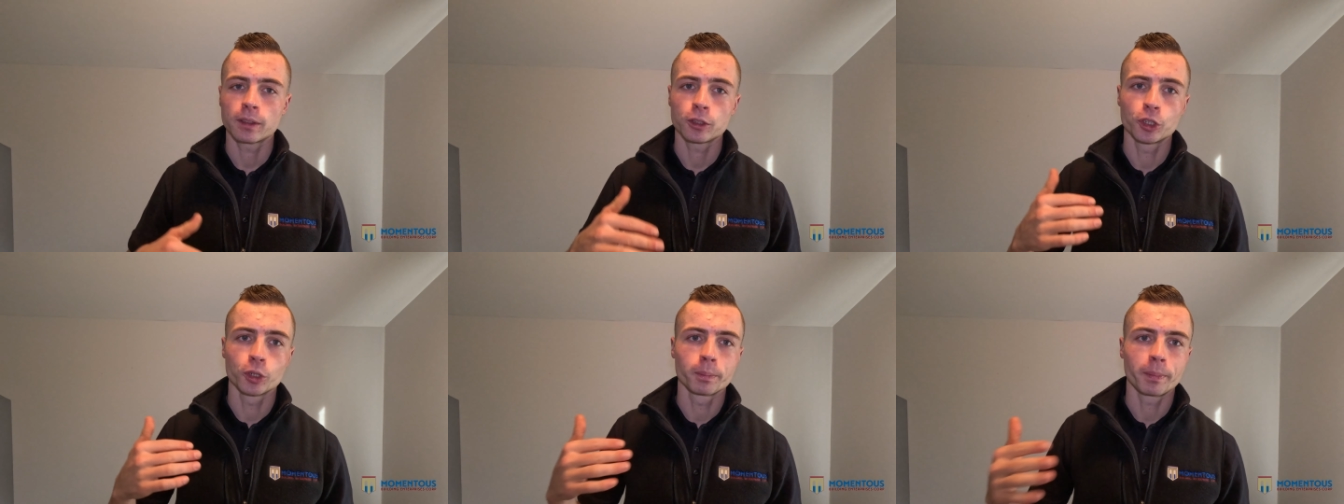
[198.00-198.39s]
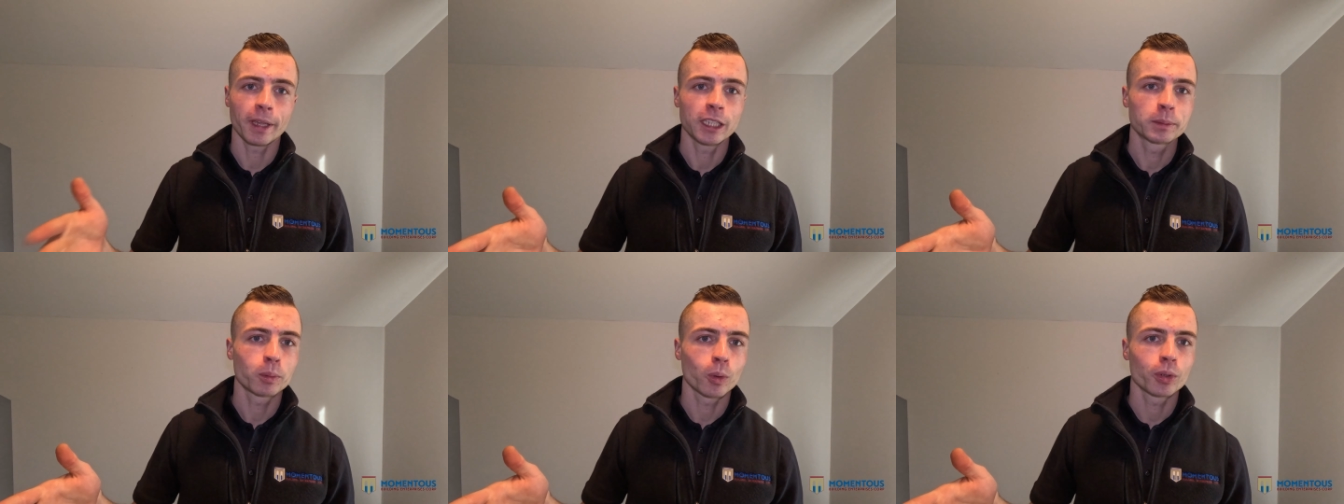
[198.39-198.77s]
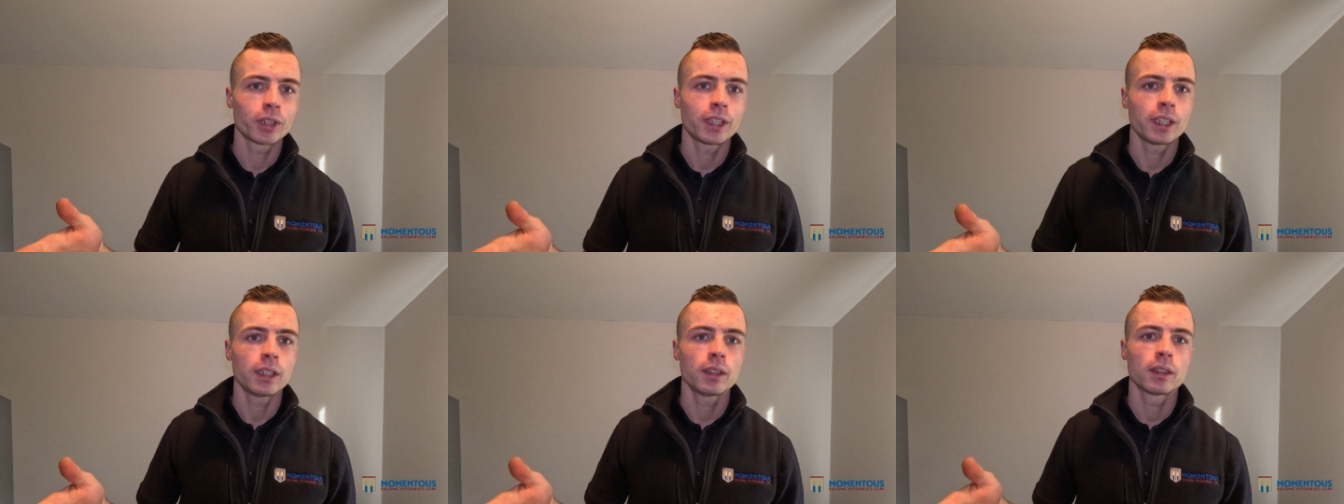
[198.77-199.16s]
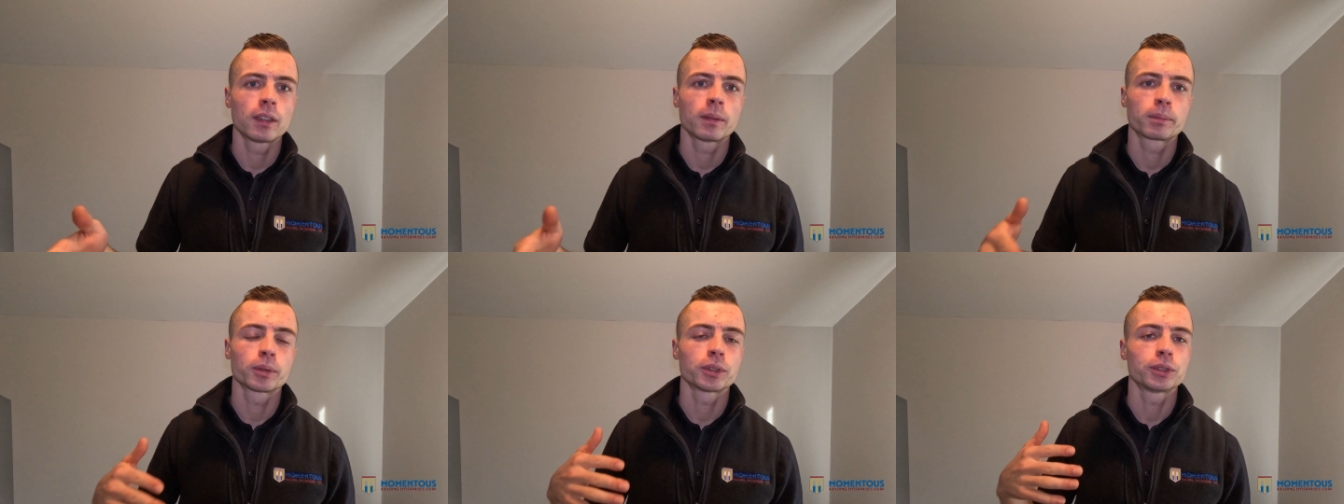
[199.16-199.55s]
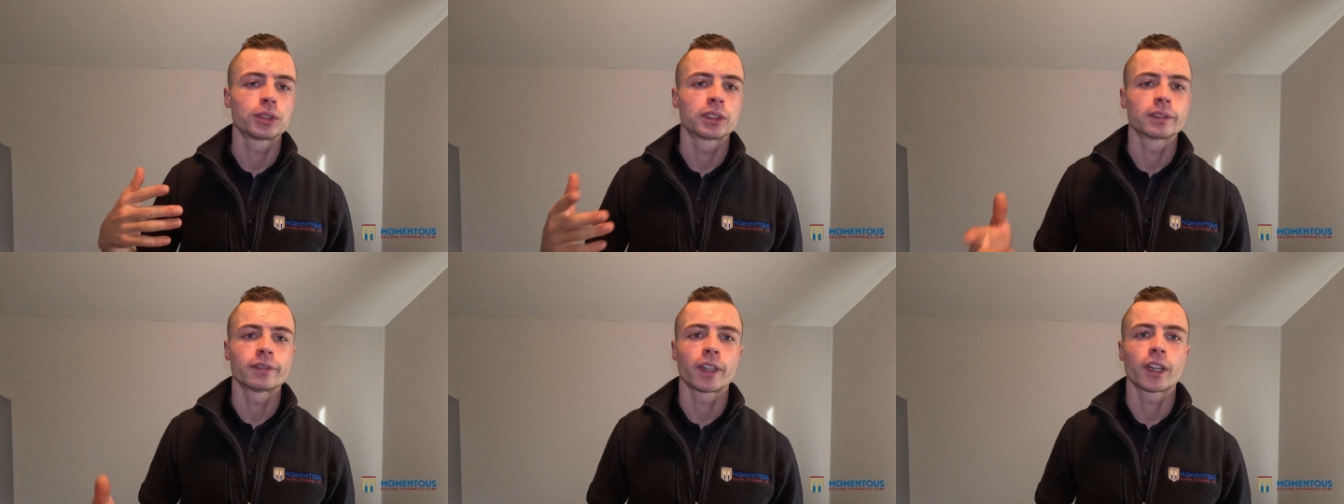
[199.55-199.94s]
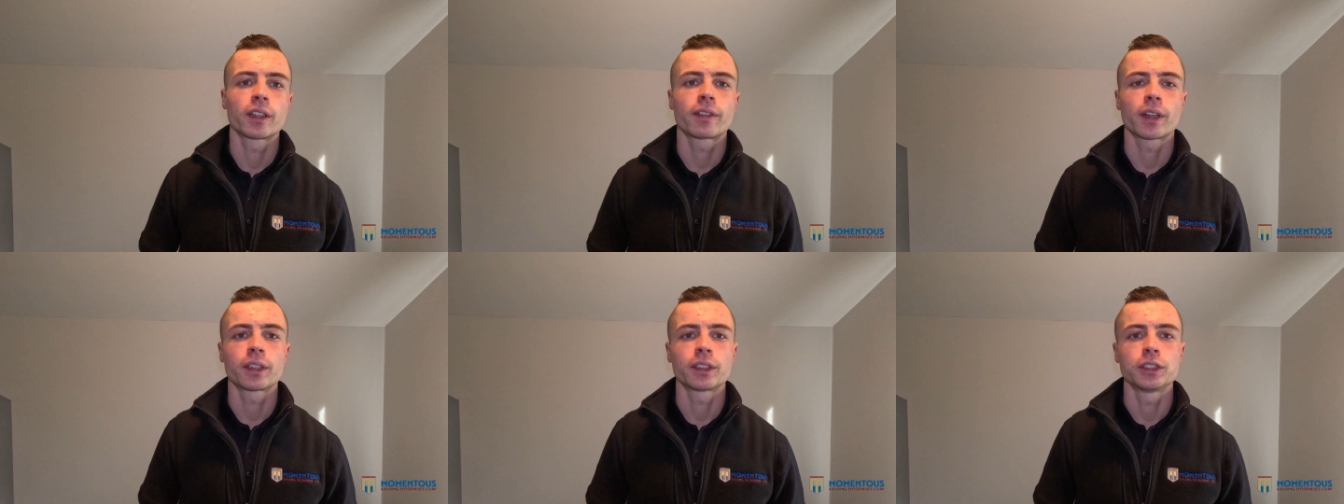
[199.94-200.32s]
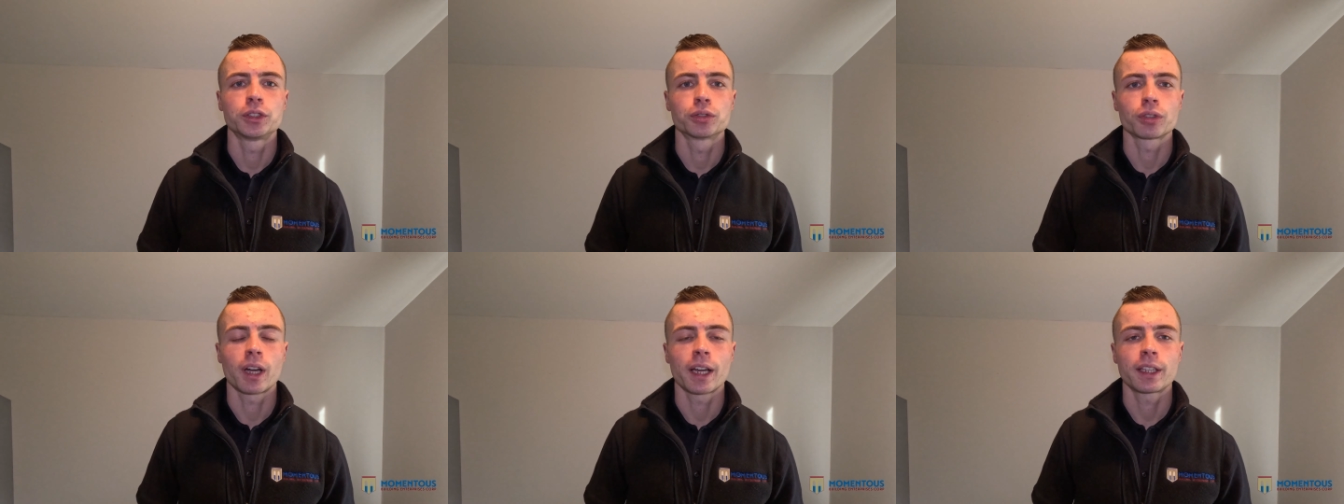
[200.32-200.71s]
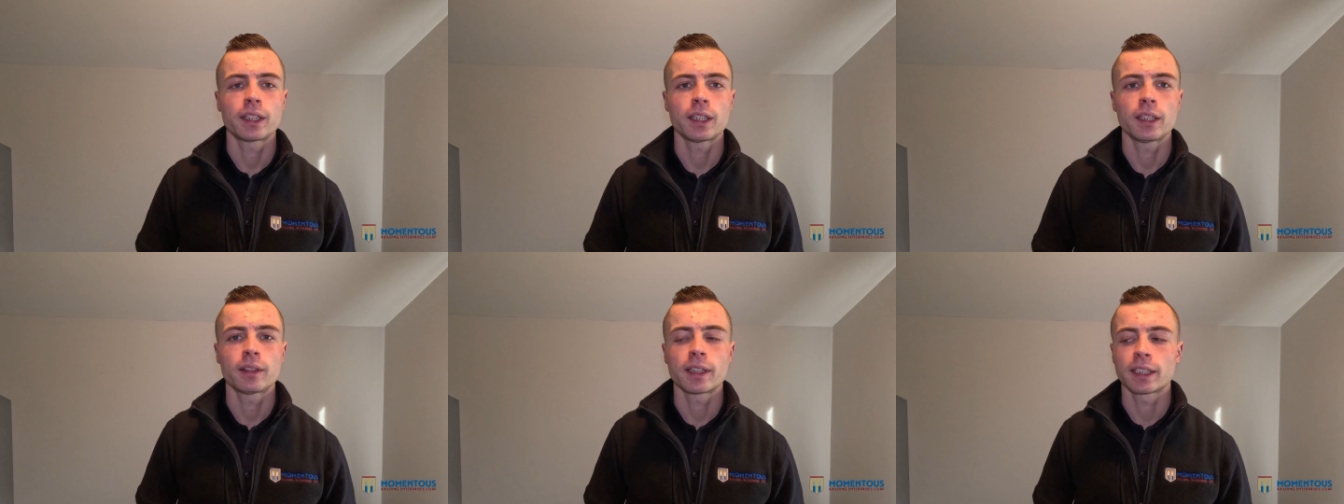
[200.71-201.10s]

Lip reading: Your baseboard heat produces a very, very dry heat.